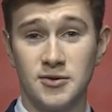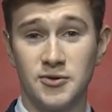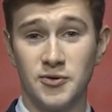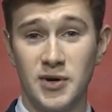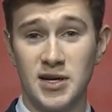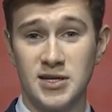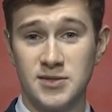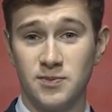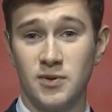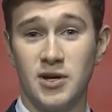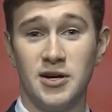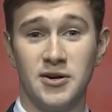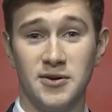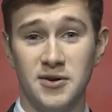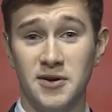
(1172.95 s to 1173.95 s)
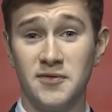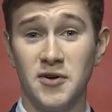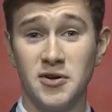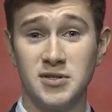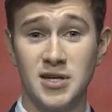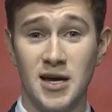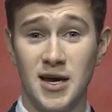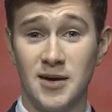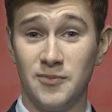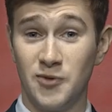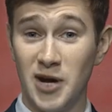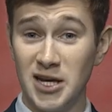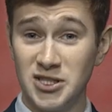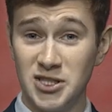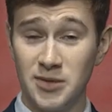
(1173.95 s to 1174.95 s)
greatest player of all time.
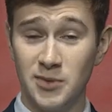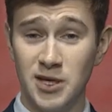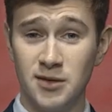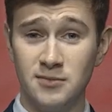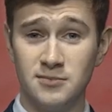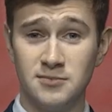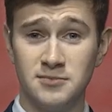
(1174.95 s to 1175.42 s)
Right, Jimmy?